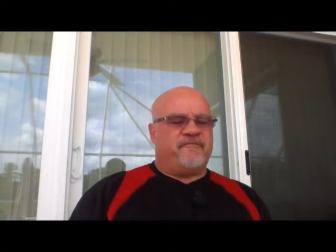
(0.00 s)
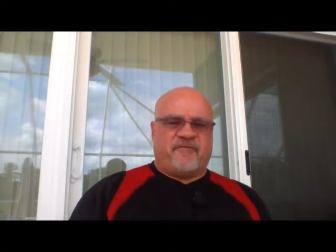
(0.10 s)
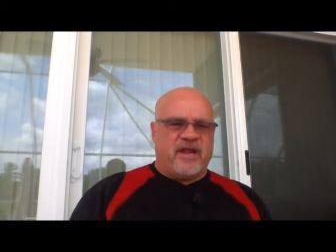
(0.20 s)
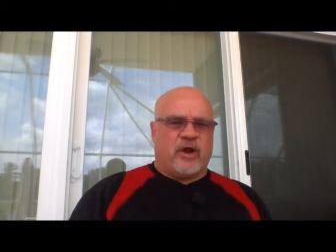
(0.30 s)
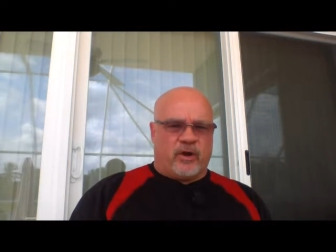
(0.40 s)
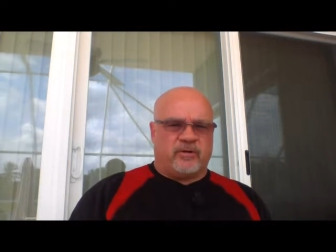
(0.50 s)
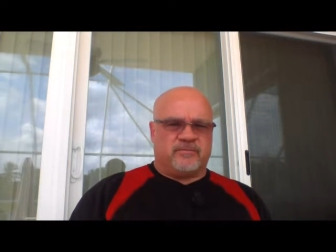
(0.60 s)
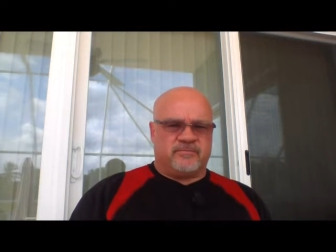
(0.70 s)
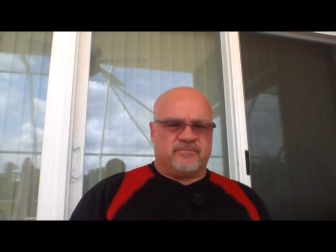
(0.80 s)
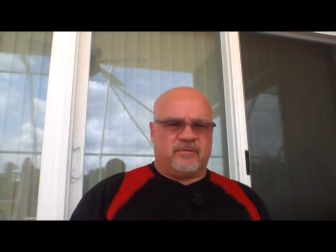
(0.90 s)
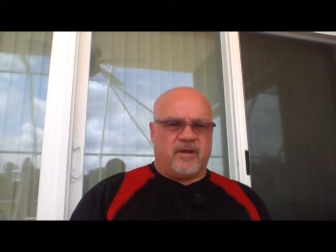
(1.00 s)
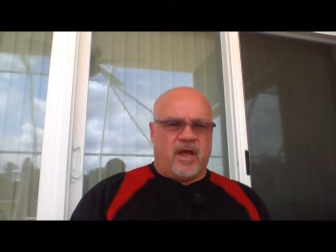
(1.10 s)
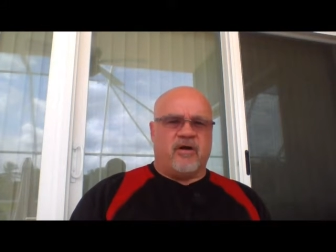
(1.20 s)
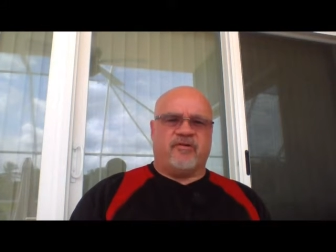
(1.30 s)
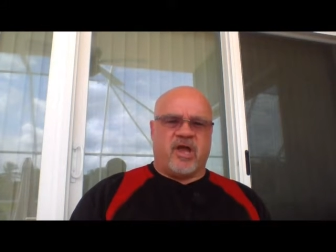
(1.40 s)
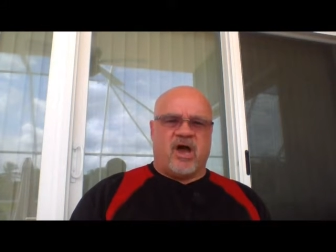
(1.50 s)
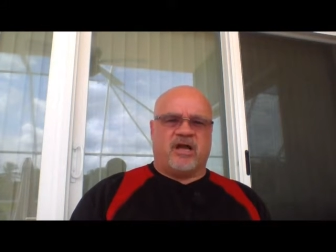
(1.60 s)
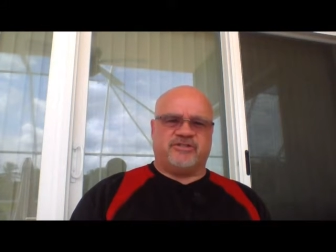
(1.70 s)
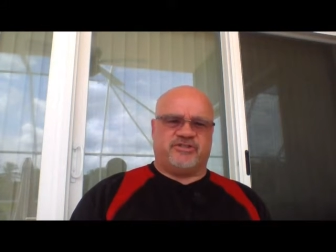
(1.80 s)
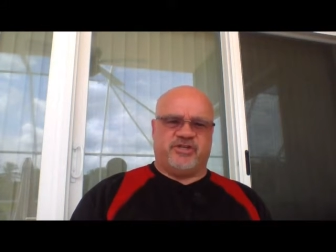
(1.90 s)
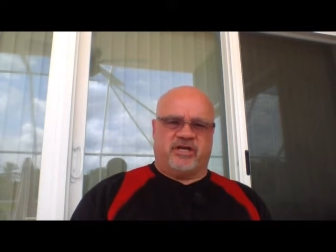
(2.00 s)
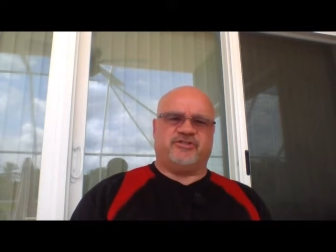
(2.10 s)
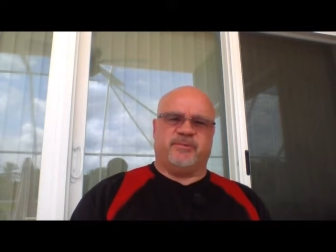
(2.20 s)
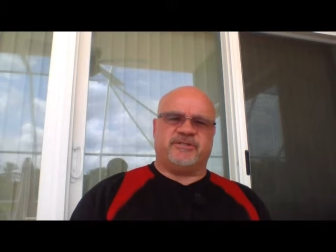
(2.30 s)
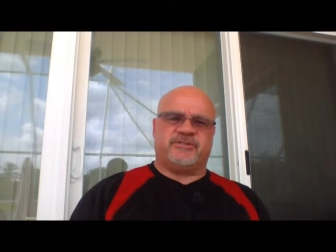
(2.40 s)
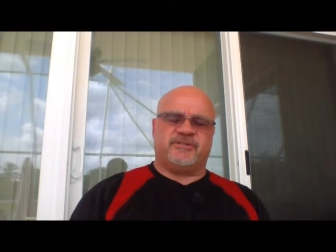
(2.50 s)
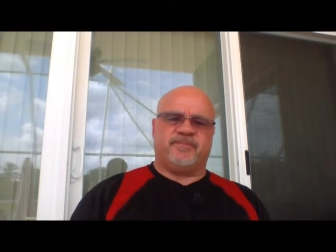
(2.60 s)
Fear of God's judgments.